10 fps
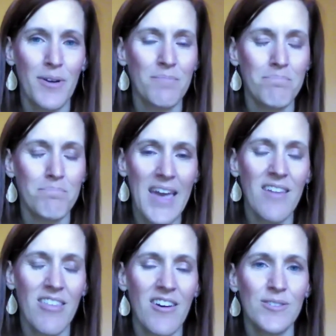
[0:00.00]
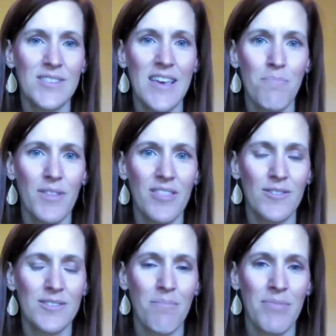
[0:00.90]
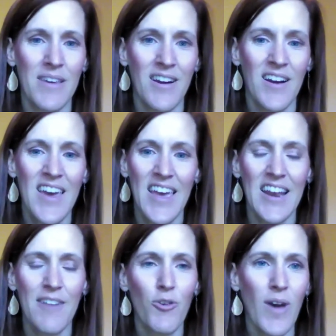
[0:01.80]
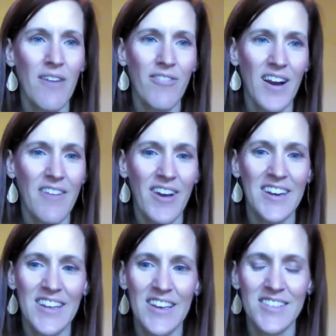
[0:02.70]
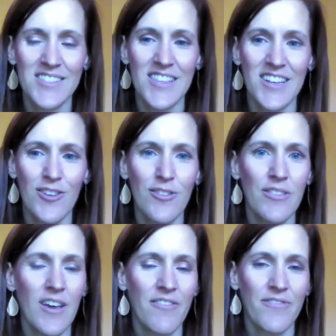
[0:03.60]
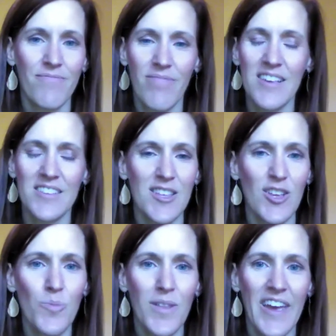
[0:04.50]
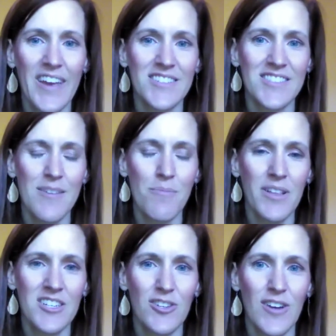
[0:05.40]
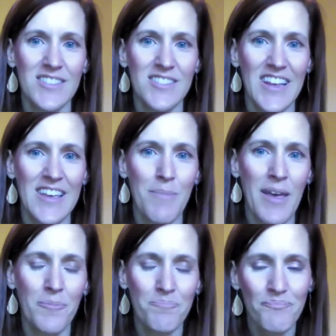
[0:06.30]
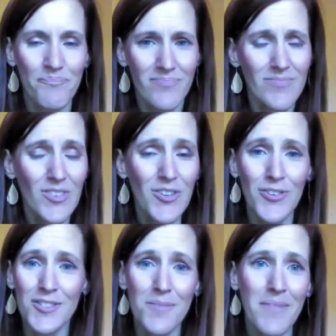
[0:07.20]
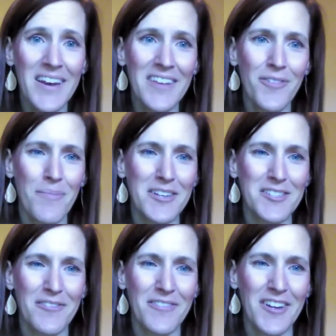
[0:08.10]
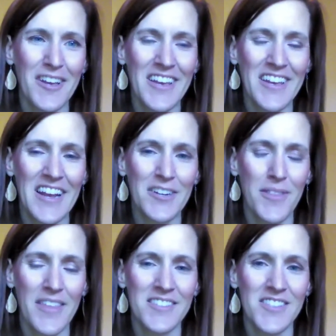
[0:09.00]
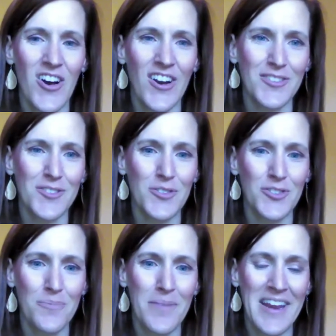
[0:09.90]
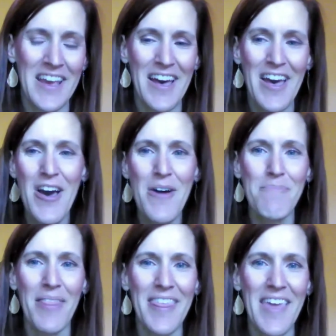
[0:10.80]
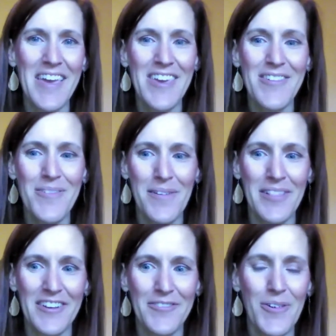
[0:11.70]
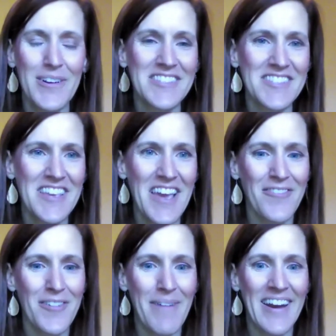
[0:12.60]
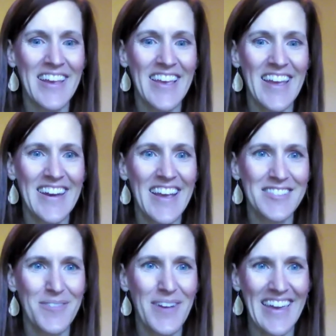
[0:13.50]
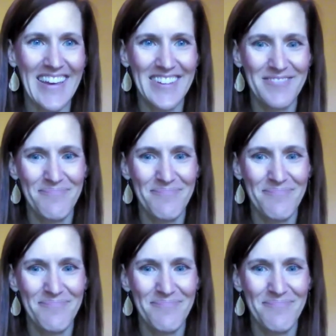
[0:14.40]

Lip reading: make those and put those up there. And if you ever have ideas of things that you would like to see, please shoot us an email or submit information, connect with us on our social media. But thank you, and we look forward to seeing everybody again next week.